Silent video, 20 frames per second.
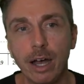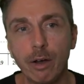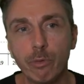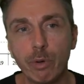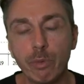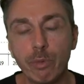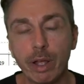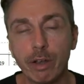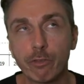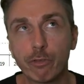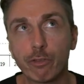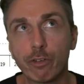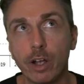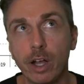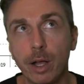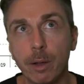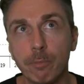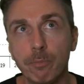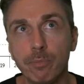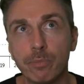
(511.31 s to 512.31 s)
We went
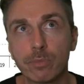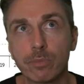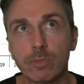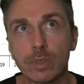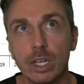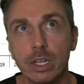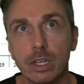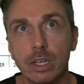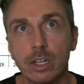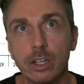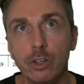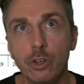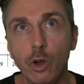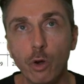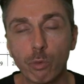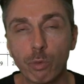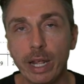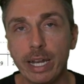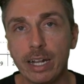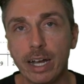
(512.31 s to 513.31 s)
from
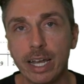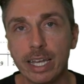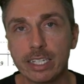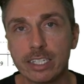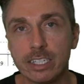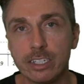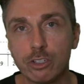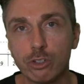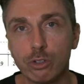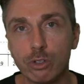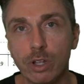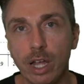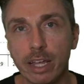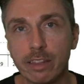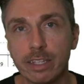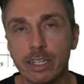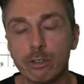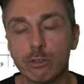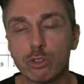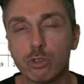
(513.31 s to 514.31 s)
no rate hikes until I
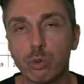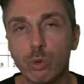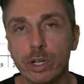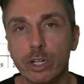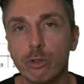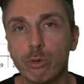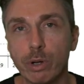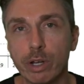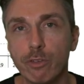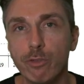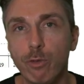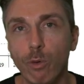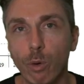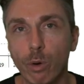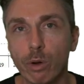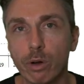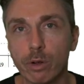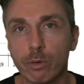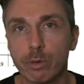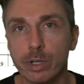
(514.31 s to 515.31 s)
think it was
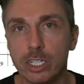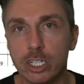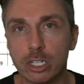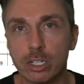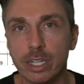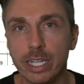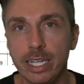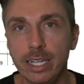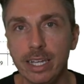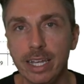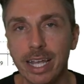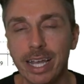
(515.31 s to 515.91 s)
2024 originally,